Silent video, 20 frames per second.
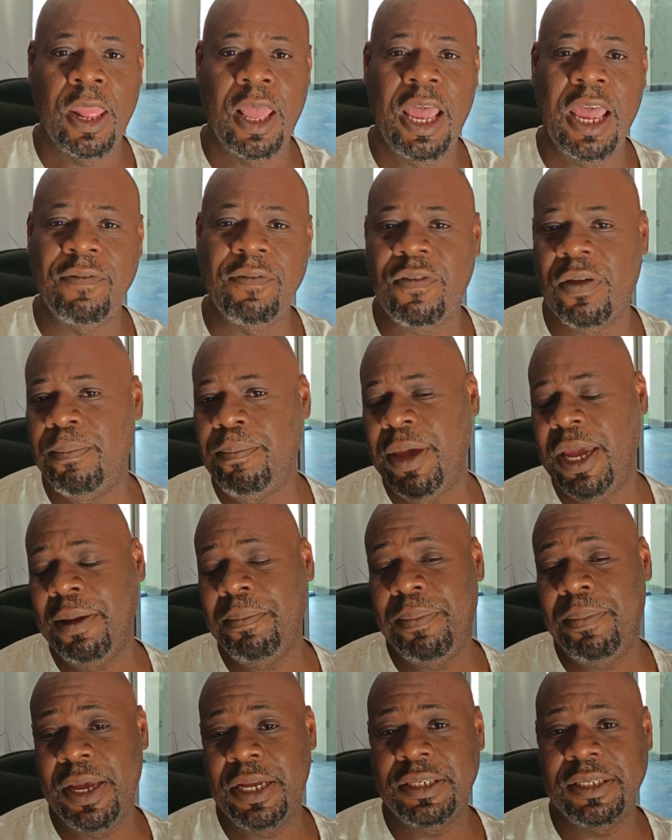If a
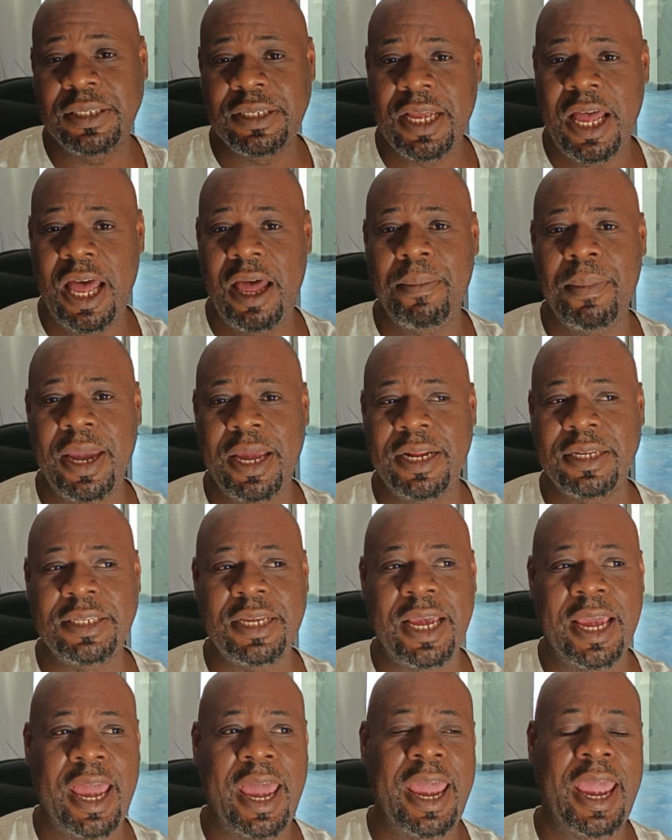big business come in and
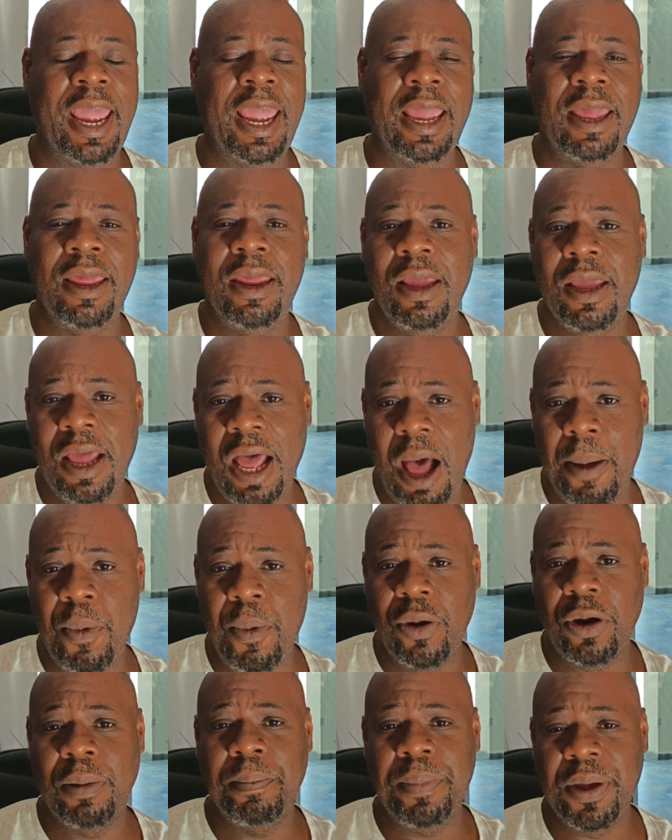say, hey, I'm
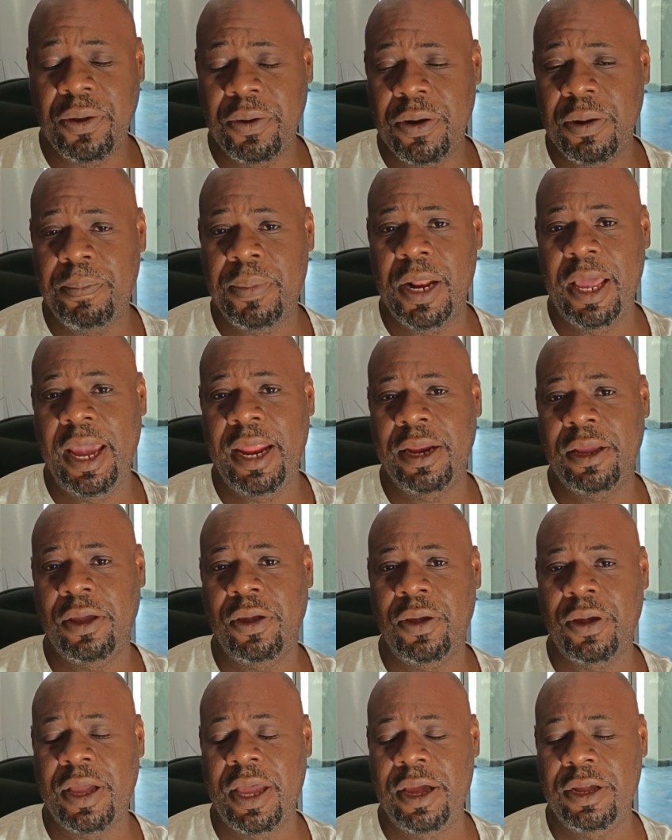going to build a plant in
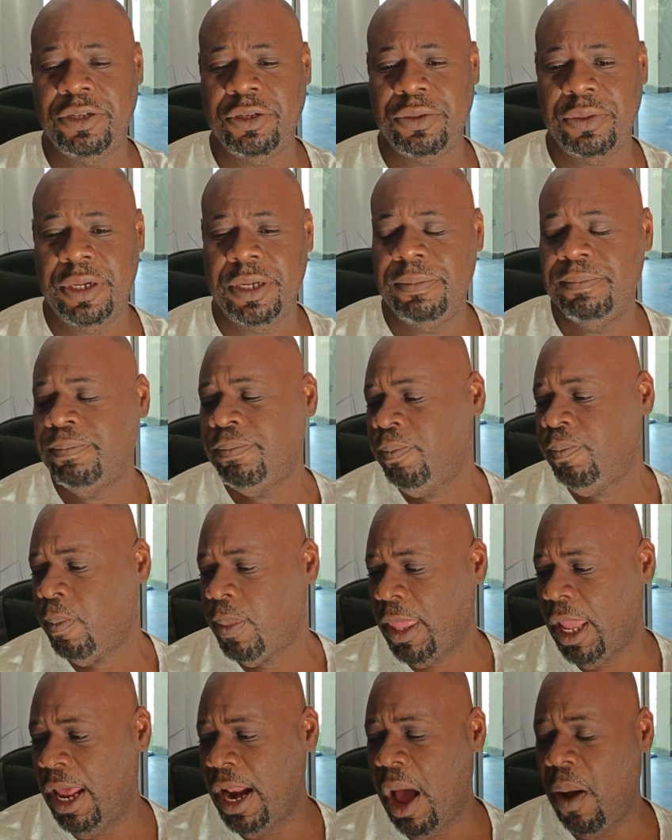your country
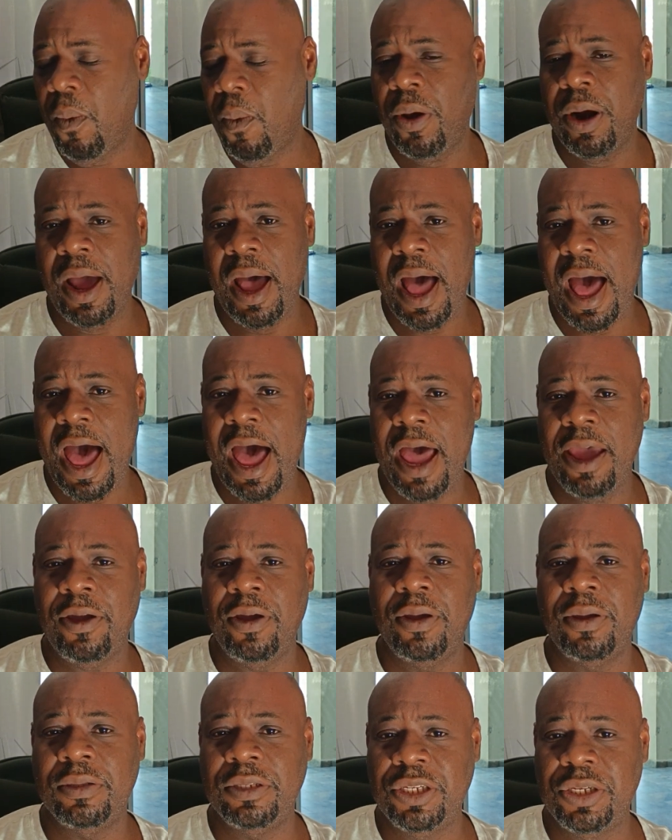and I want to
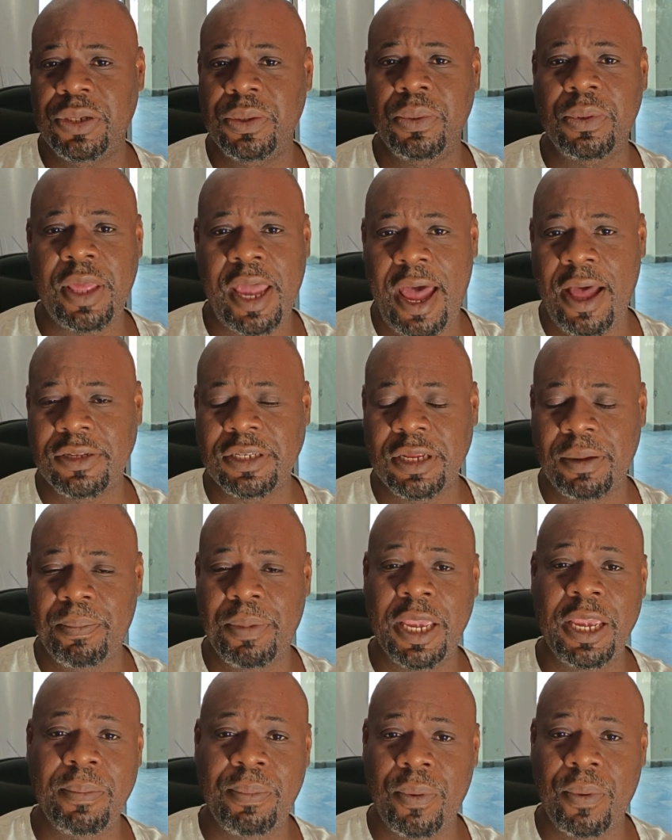hire 2,000
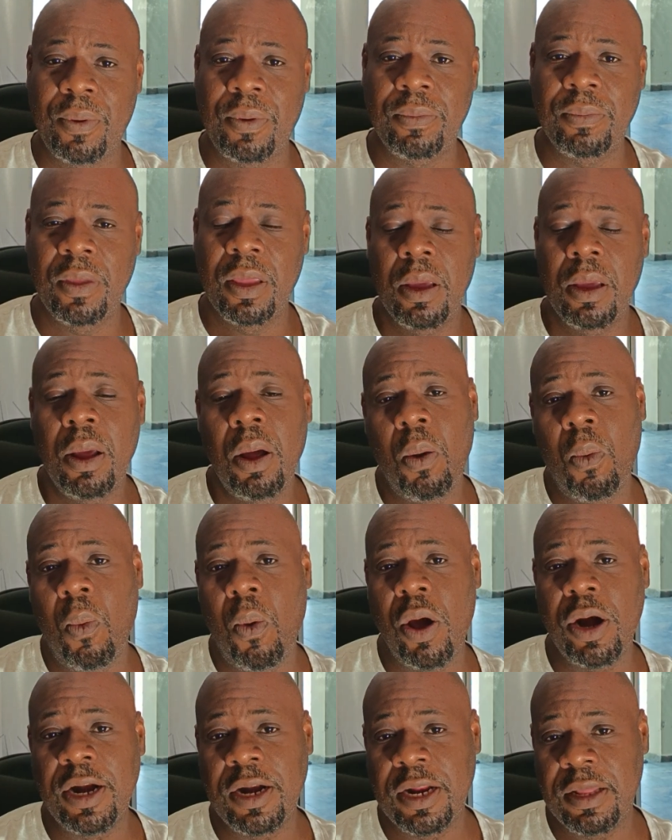people,
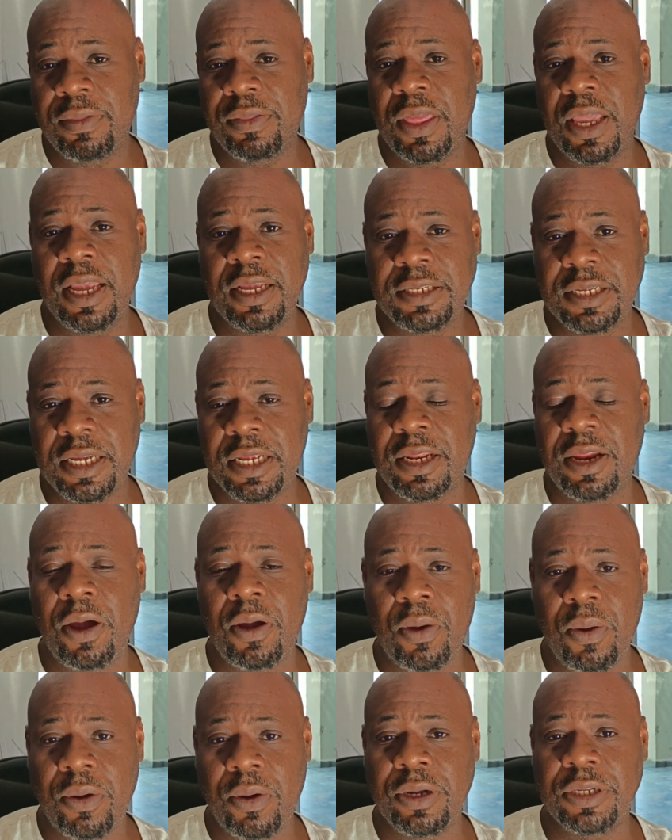one of the things that
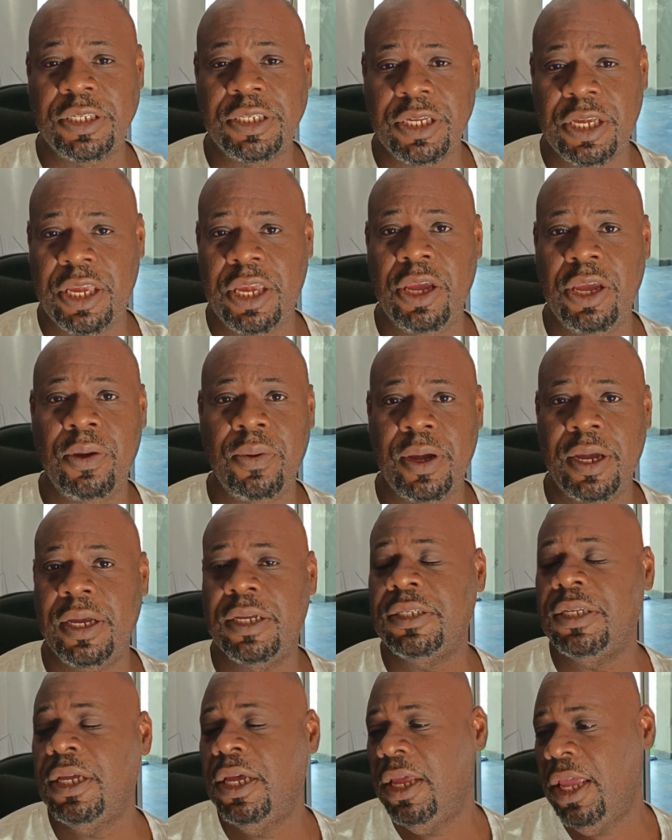they're going to secure
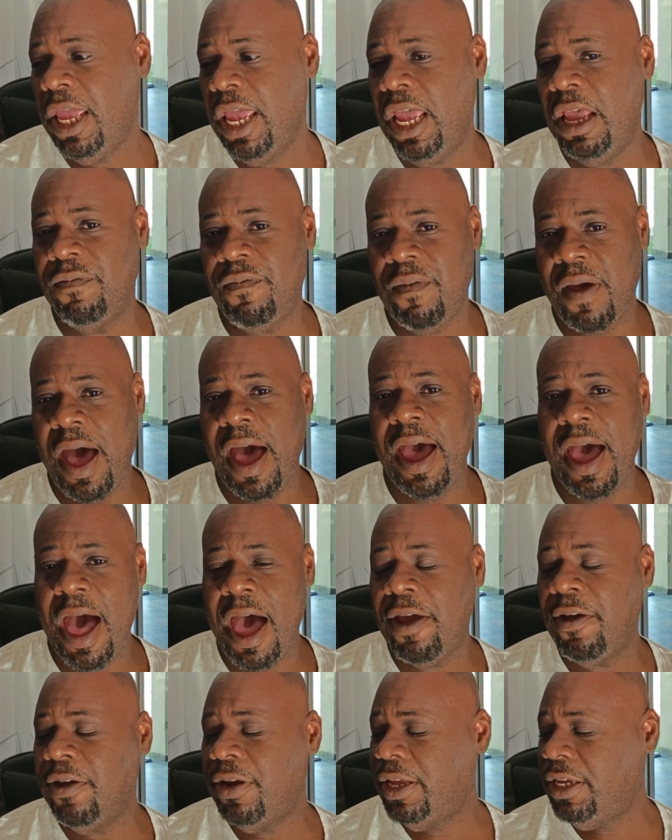is if I
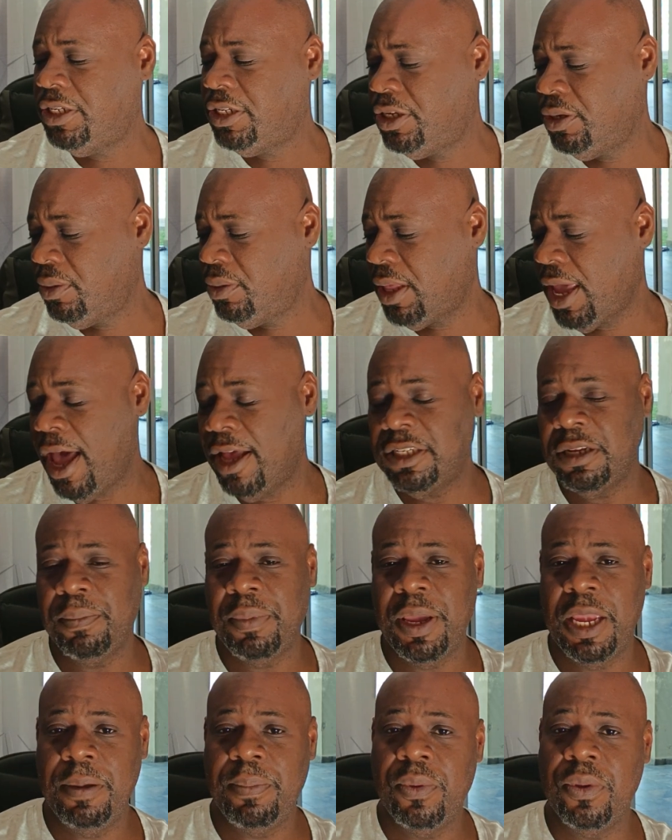hire these 2,000
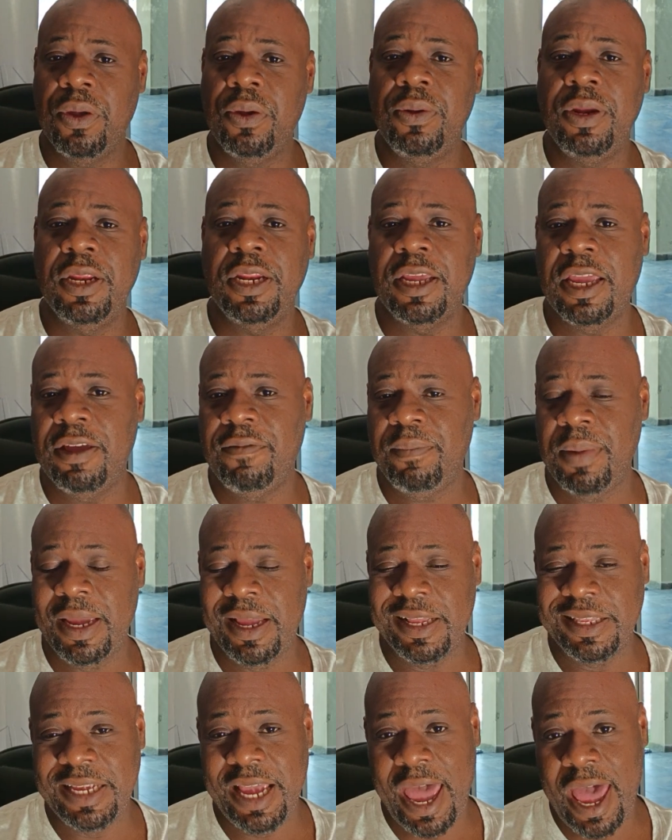people, you need to give me
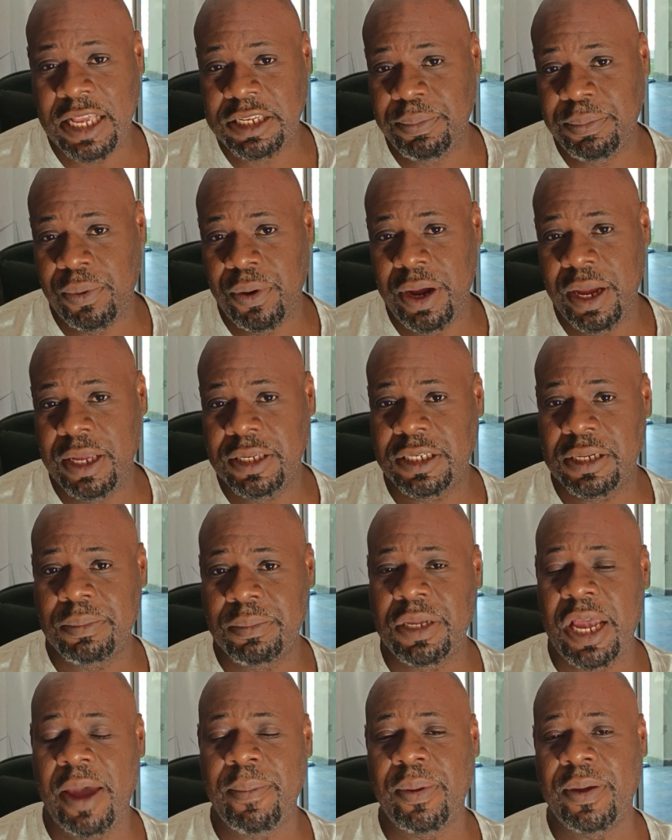a tax break, some
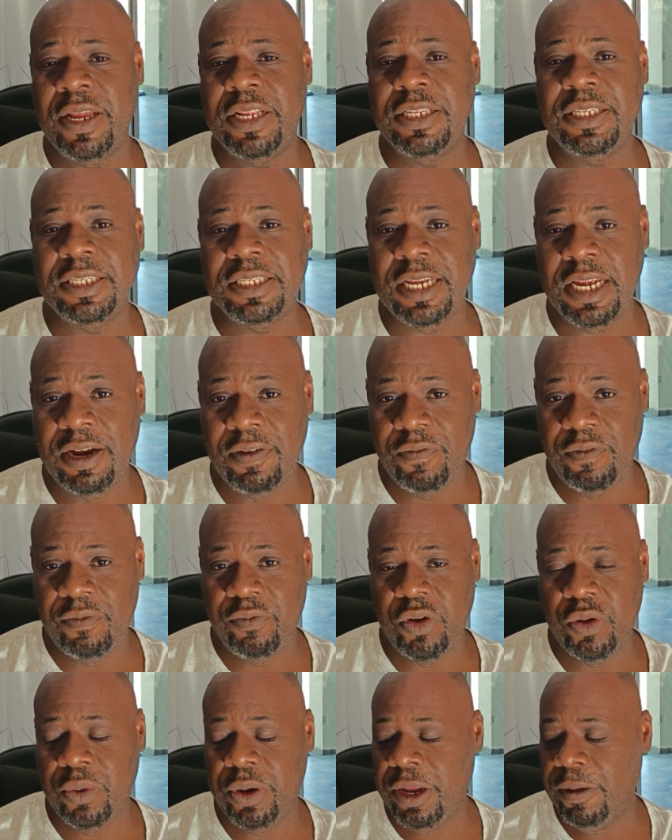type of incentive
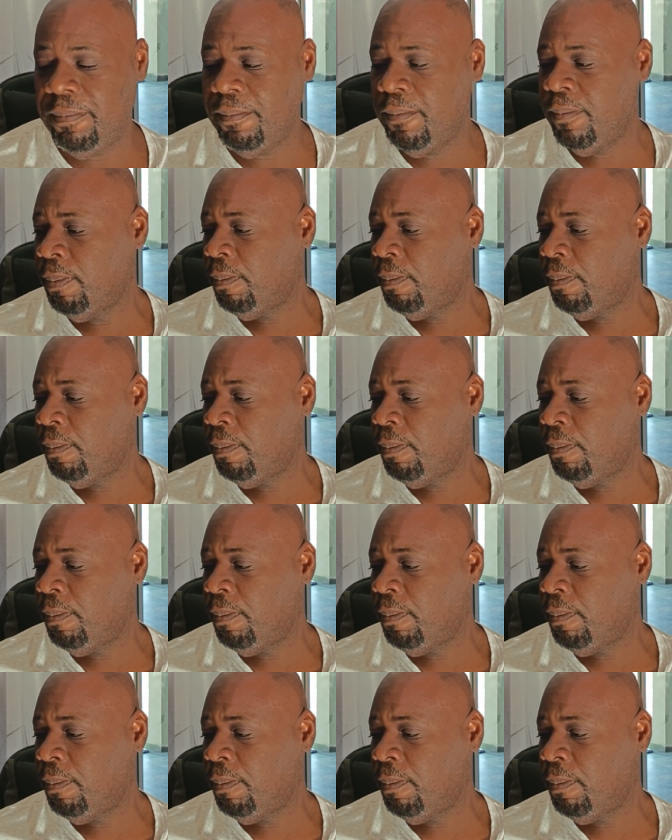of doing it.